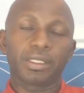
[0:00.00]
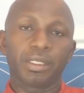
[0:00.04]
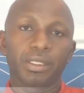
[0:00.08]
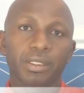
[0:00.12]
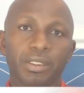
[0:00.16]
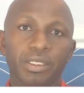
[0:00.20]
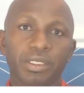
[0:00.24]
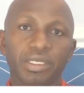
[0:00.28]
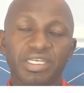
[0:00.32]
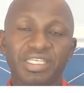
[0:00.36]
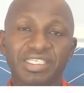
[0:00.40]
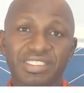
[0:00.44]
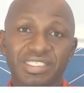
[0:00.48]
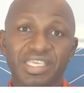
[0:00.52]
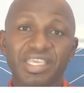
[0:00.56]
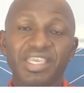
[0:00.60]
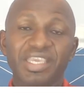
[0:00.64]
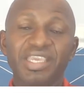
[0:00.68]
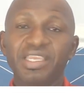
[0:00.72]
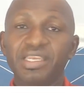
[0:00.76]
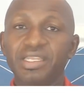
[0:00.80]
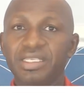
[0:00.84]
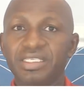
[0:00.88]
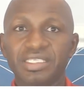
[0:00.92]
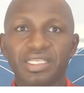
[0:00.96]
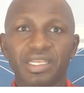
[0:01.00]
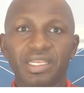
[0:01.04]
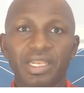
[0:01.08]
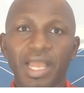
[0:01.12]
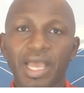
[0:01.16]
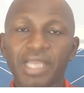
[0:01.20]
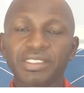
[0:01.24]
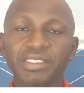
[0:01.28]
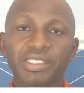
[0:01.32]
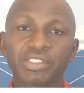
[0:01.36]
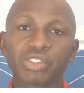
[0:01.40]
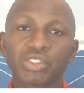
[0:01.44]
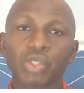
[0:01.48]
The skin is the
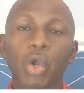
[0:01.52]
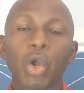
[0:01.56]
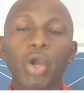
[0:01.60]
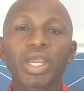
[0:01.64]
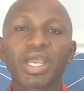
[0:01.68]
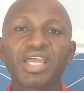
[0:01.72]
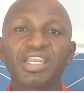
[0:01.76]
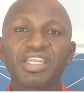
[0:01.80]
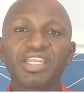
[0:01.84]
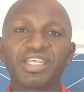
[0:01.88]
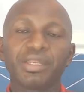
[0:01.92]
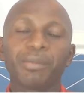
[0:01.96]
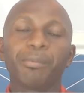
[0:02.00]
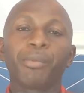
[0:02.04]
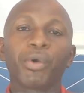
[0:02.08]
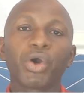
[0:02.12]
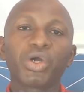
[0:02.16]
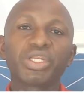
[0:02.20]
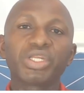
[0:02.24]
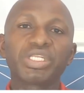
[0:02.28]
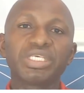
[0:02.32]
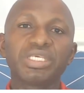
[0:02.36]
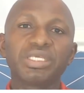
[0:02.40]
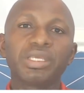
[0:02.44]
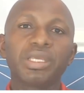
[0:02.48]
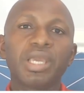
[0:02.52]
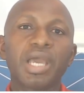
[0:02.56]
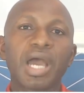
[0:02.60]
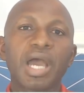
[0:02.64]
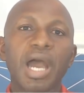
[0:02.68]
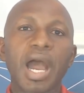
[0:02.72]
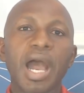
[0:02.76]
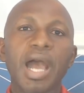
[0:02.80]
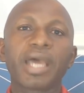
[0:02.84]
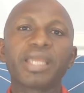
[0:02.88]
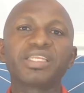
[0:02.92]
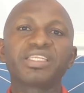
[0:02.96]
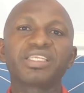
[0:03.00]
largest organ in the body
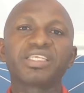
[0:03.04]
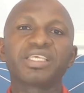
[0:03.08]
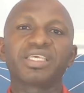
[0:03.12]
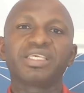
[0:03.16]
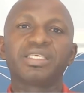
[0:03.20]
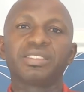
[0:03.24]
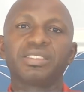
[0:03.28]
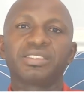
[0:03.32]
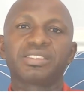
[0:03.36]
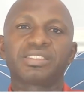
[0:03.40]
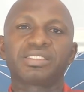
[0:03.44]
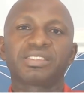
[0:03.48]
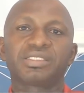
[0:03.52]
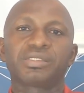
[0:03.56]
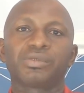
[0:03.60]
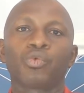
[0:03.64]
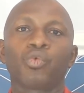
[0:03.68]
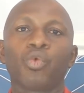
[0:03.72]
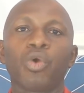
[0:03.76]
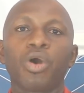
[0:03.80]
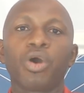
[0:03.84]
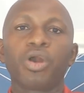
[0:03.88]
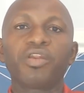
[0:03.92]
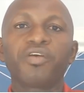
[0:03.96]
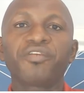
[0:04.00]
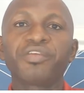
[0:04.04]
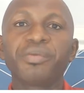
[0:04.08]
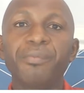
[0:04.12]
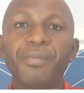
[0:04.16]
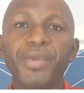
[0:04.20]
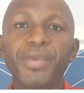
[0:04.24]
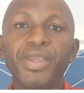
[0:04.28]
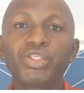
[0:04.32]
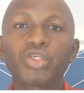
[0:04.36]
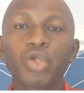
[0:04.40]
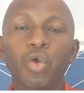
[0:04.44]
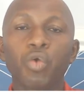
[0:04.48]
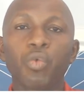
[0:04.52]
and is one of the major
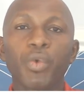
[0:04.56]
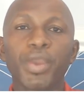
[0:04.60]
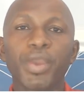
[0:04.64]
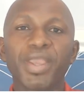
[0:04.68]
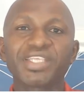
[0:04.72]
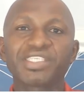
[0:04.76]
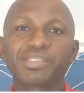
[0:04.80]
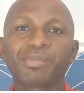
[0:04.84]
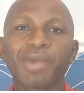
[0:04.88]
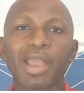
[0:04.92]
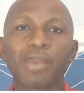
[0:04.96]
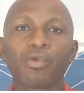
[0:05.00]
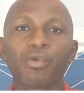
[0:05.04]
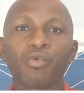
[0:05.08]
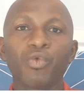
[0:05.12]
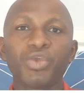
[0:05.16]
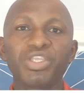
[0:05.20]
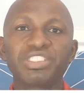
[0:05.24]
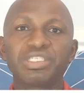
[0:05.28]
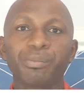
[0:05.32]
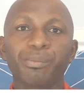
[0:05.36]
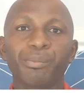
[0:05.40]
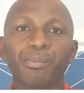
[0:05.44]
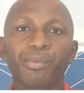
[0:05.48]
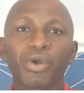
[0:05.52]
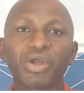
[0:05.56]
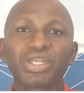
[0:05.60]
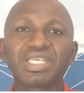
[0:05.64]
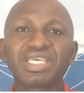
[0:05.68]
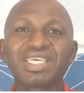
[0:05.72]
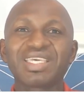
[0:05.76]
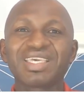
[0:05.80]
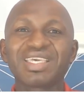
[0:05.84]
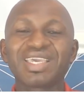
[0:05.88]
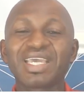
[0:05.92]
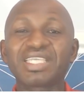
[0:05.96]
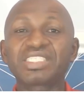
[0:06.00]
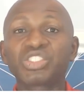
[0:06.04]
ways by which the body
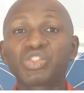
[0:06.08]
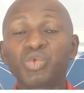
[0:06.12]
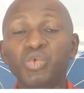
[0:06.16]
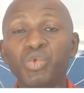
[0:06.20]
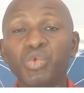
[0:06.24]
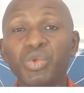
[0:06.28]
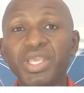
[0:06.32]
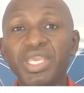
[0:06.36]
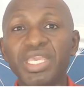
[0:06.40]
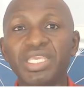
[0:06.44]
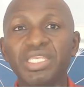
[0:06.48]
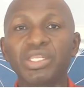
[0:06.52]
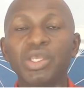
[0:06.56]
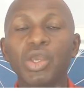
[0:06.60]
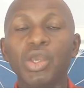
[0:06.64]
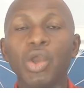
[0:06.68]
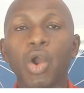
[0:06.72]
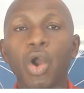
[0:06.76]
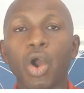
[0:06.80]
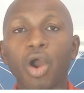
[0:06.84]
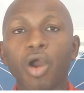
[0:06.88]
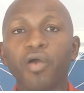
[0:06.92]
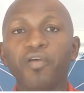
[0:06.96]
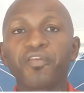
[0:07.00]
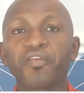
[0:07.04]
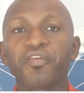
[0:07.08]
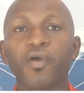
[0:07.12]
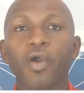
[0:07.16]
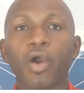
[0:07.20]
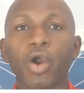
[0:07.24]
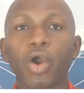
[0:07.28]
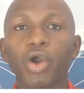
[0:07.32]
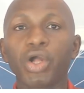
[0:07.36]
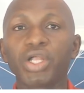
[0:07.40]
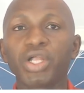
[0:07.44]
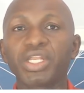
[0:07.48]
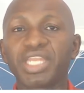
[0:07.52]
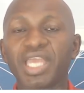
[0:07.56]
gets rid of all
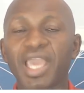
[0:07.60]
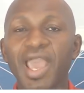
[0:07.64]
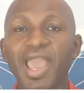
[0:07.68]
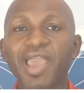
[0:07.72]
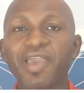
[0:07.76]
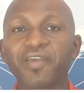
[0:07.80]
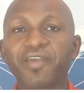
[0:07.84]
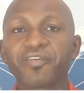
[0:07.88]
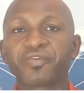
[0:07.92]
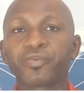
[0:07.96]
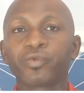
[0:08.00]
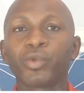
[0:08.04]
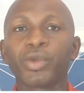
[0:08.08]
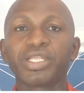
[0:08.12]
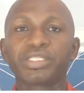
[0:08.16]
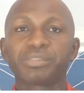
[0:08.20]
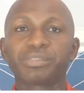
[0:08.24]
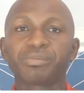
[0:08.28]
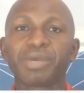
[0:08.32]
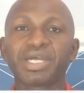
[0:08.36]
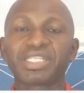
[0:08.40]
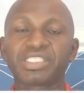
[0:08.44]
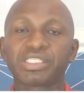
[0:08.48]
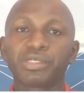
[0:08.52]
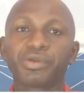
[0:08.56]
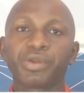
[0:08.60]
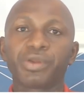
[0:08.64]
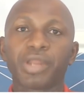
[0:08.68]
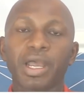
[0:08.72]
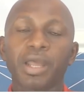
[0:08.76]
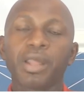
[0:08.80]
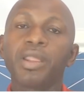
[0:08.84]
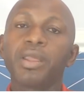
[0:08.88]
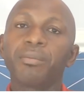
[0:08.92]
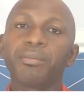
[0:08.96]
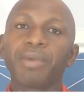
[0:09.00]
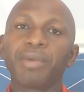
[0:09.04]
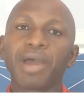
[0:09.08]
the effluent material
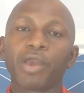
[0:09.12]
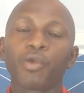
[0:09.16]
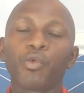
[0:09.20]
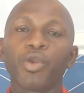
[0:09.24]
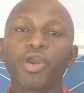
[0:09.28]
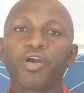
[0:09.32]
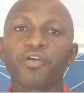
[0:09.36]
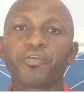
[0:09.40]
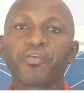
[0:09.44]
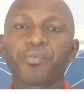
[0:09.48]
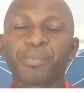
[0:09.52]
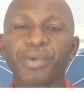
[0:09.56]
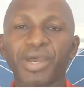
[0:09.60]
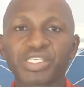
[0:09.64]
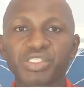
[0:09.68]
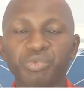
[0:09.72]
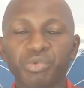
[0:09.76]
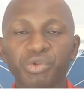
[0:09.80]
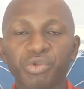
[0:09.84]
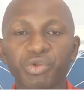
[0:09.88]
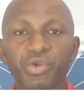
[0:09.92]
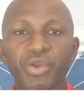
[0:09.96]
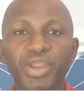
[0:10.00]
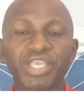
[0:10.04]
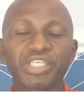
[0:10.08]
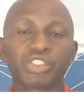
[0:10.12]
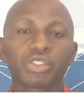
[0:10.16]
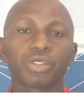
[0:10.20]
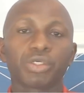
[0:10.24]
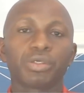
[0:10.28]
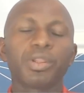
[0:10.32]
by way of perspiration.